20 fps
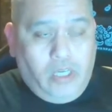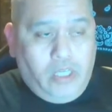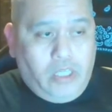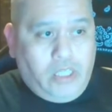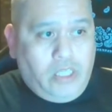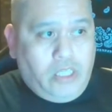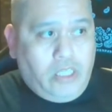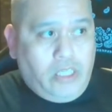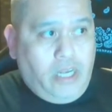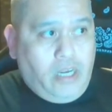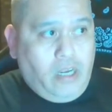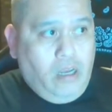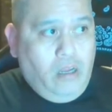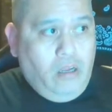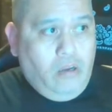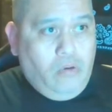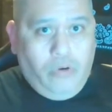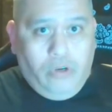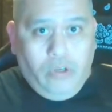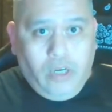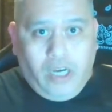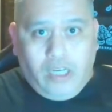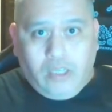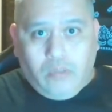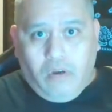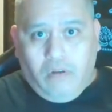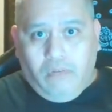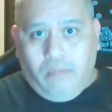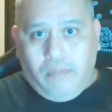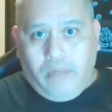it's just like, what do you guys
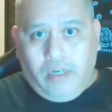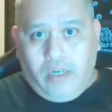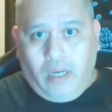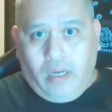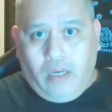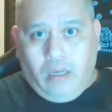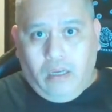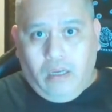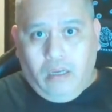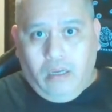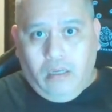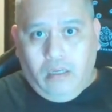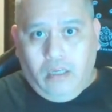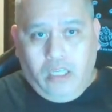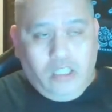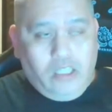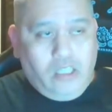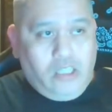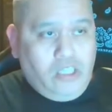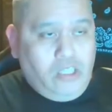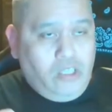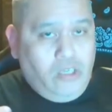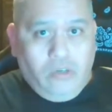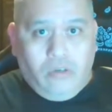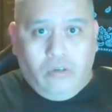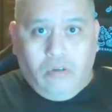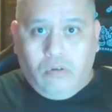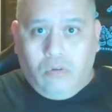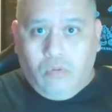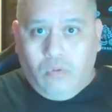want from the guy? He's
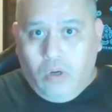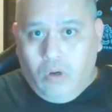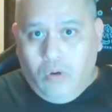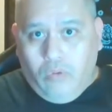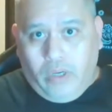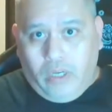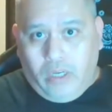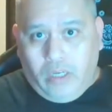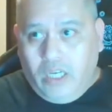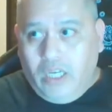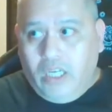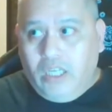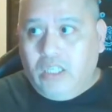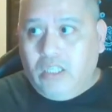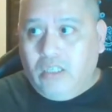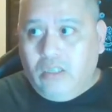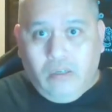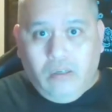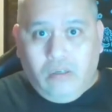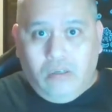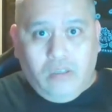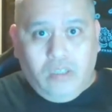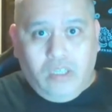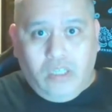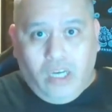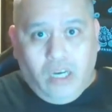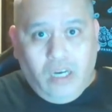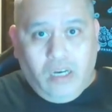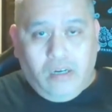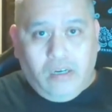still growing. He's still
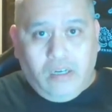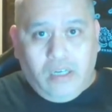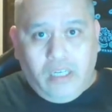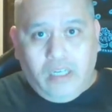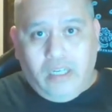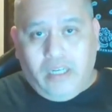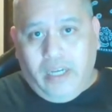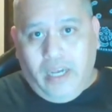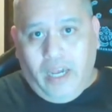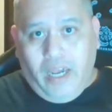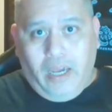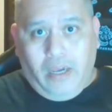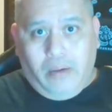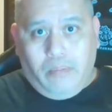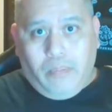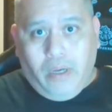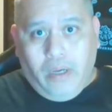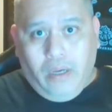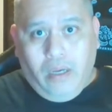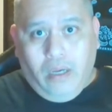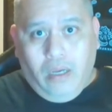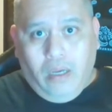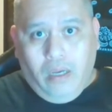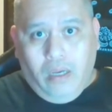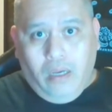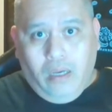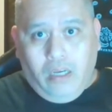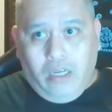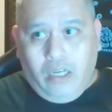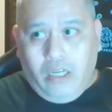young in the game.
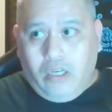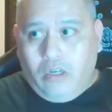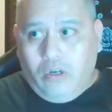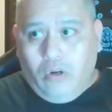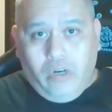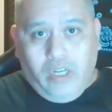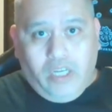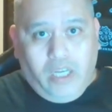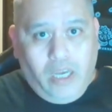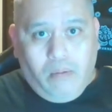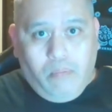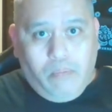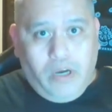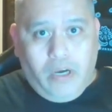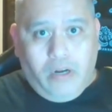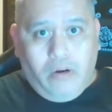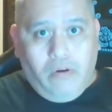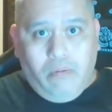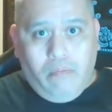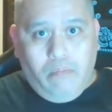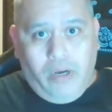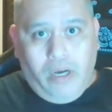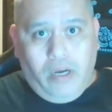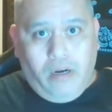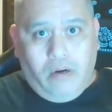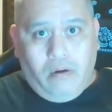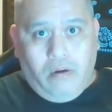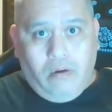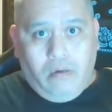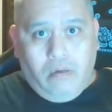And he could only get better and
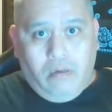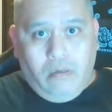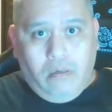better.